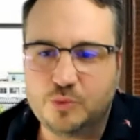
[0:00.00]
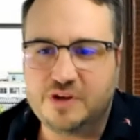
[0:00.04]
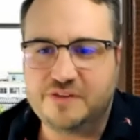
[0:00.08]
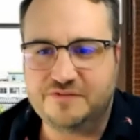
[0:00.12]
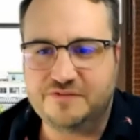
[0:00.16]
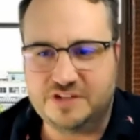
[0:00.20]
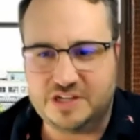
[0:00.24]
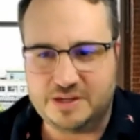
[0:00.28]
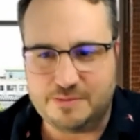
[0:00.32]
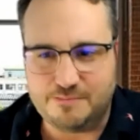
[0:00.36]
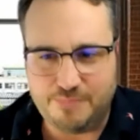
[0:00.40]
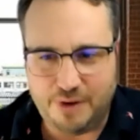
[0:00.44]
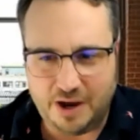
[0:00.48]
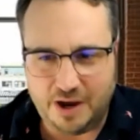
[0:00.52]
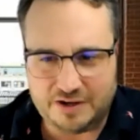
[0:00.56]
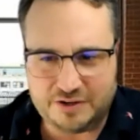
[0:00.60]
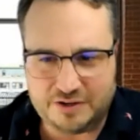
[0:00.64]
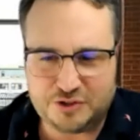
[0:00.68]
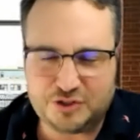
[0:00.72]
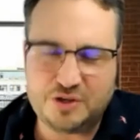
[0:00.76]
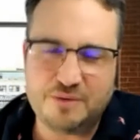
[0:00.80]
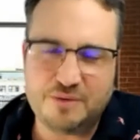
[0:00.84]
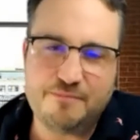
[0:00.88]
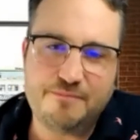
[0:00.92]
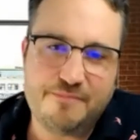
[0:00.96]
we've debunked
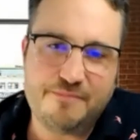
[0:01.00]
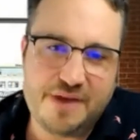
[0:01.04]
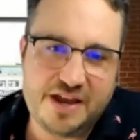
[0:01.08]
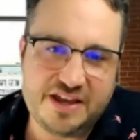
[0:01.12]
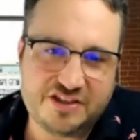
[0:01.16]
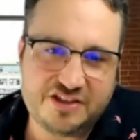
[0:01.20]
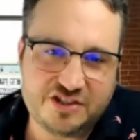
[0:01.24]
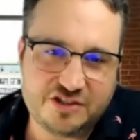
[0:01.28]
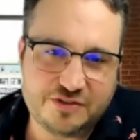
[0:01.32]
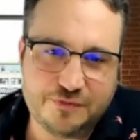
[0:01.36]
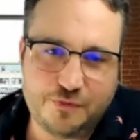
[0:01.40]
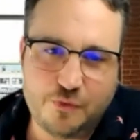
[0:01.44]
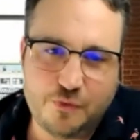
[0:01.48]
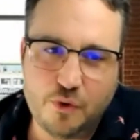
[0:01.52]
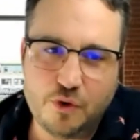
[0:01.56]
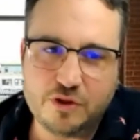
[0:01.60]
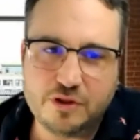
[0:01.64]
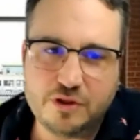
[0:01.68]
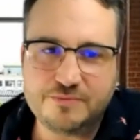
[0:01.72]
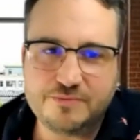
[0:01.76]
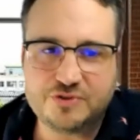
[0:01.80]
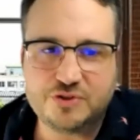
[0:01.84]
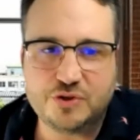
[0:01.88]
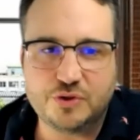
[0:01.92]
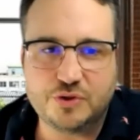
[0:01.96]
some myths for
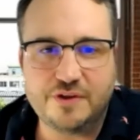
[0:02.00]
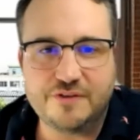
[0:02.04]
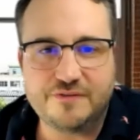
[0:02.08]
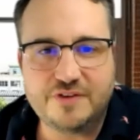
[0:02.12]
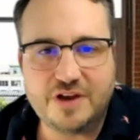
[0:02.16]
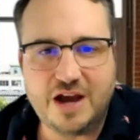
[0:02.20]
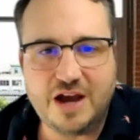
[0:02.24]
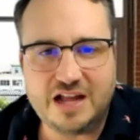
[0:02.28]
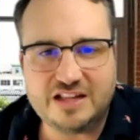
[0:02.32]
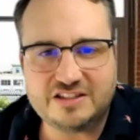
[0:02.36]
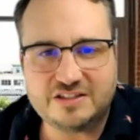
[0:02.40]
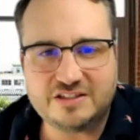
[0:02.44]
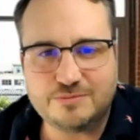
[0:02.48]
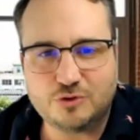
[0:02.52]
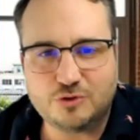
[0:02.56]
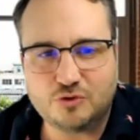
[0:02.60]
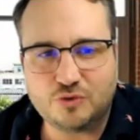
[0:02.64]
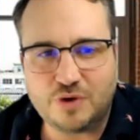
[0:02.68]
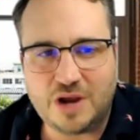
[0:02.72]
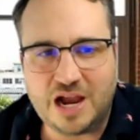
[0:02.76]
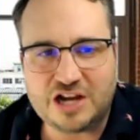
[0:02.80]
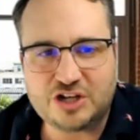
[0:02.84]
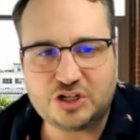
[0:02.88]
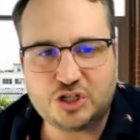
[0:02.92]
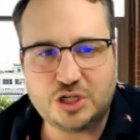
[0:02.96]
them so they've got some
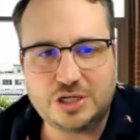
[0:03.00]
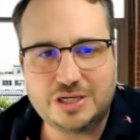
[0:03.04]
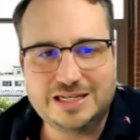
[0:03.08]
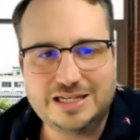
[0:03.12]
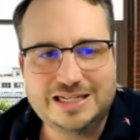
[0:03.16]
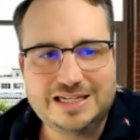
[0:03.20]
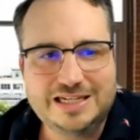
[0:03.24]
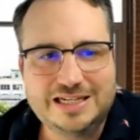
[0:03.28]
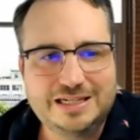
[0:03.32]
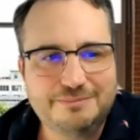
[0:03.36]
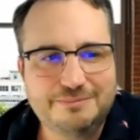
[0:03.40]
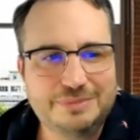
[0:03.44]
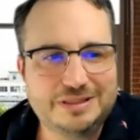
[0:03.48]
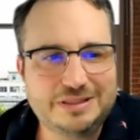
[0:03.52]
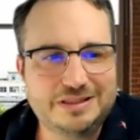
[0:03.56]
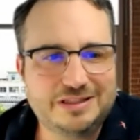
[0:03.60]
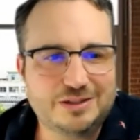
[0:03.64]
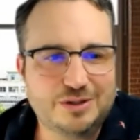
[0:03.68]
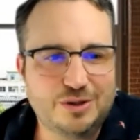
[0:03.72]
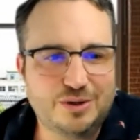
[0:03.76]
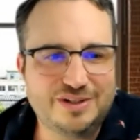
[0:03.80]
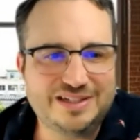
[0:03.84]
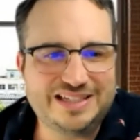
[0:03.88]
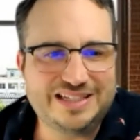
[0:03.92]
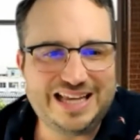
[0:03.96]
traction but they're
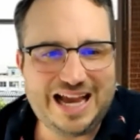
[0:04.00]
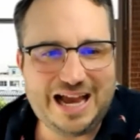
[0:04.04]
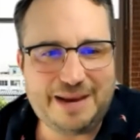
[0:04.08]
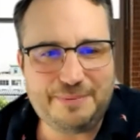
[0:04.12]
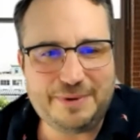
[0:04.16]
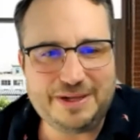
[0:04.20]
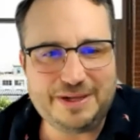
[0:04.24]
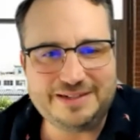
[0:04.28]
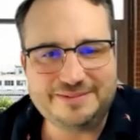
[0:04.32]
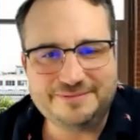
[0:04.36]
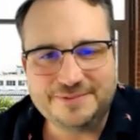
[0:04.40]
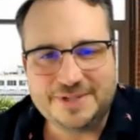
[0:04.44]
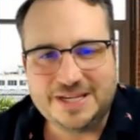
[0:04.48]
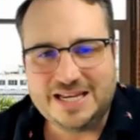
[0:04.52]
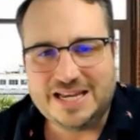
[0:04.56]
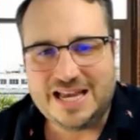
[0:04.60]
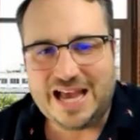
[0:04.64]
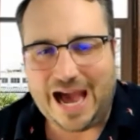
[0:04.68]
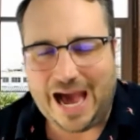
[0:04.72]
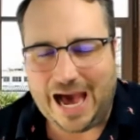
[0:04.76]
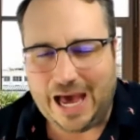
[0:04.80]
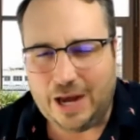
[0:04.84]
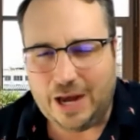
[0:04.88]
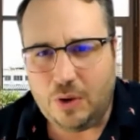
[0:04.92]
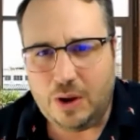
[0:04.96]
going yeah but
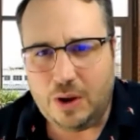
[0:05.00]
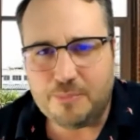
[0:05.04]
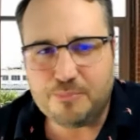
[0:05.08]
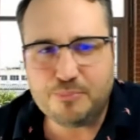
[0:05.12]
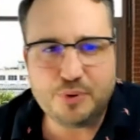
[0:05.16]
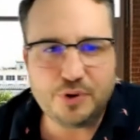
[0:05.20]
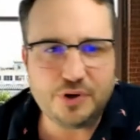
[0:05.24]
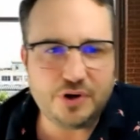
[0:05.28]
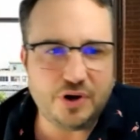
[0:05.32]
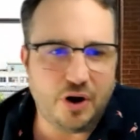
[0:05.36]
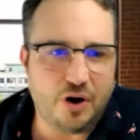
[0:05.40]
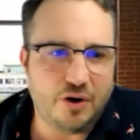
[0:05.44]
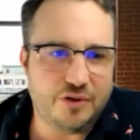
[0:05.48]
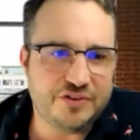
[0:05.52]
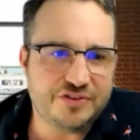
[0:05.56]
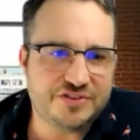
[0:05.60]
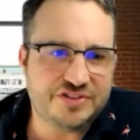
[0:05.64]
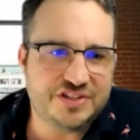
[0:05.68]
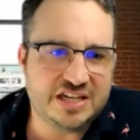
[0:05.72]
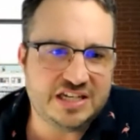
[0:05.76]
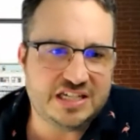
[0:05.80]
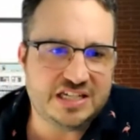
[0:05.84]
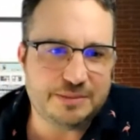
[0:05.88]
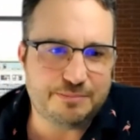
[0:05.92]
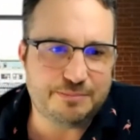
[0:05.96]
how do i put all this
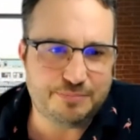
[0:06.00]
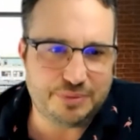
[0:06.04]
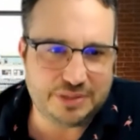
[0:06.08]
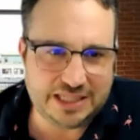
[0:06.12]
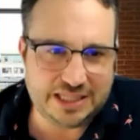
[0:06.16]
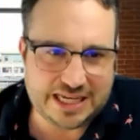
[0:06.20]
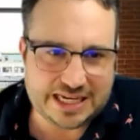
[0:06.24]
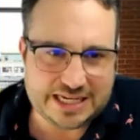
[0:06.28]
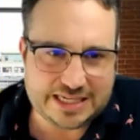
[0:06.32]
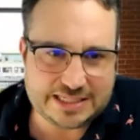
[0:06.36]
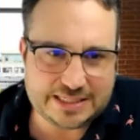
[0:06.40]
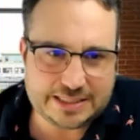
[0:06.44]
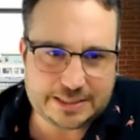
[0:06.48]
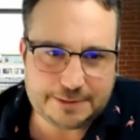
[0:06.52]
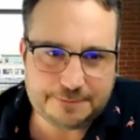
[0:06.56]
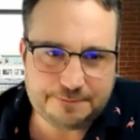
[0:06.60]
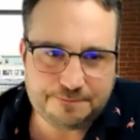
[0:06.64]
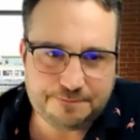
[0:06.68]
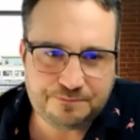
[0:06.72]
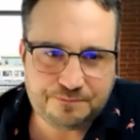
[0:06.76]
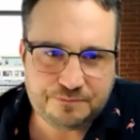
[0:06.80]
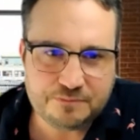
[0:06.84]
into place